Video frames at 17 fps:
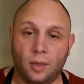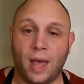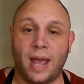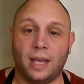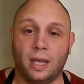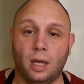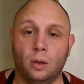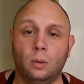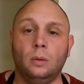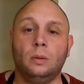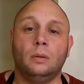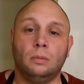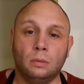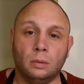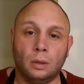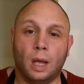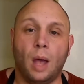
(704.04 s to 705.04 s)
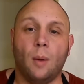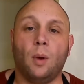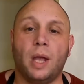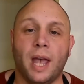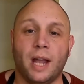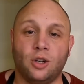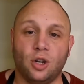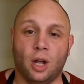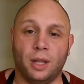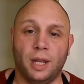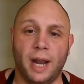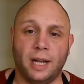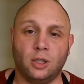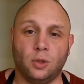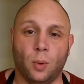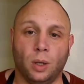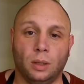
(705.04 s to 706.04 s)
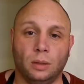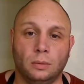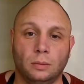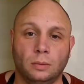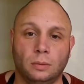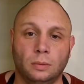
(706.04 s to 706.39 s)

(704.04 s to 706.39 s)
Thank you, and we'll catch you on the next one.